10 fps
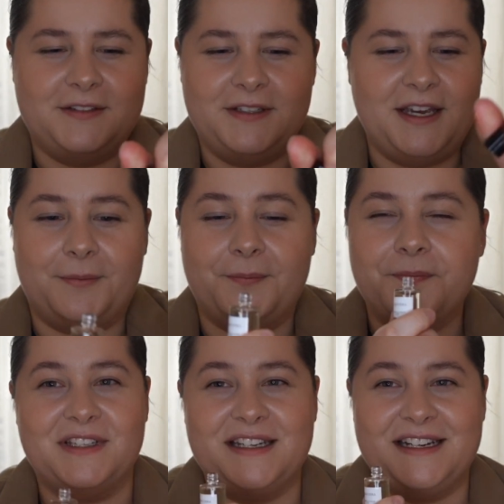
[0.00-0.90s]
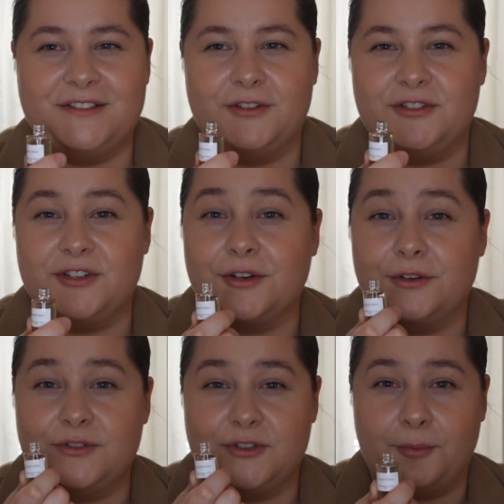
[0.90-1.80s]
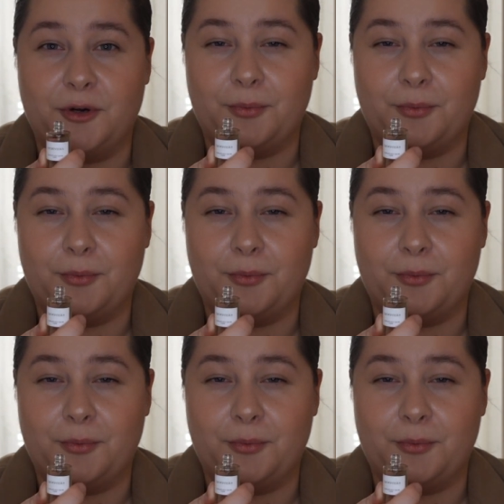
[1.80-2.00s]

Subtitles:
yeah, it is such a good summer